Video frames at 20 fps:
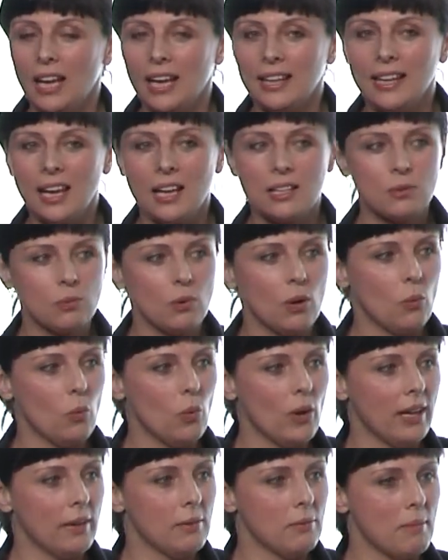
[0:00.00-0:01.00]
And that's
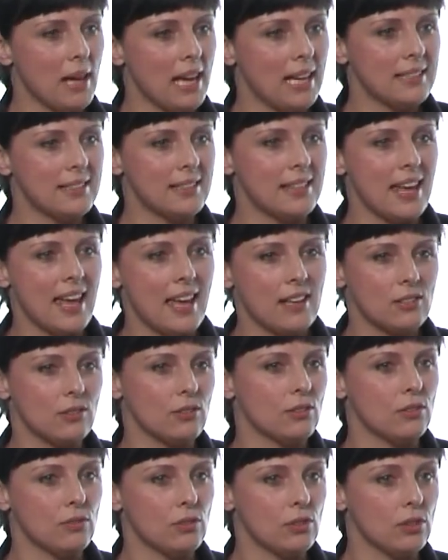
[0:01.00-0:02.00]
what makes their
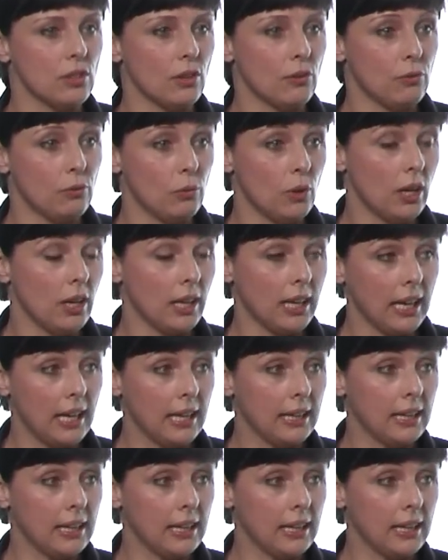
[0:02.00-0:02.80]
sort of stuff work,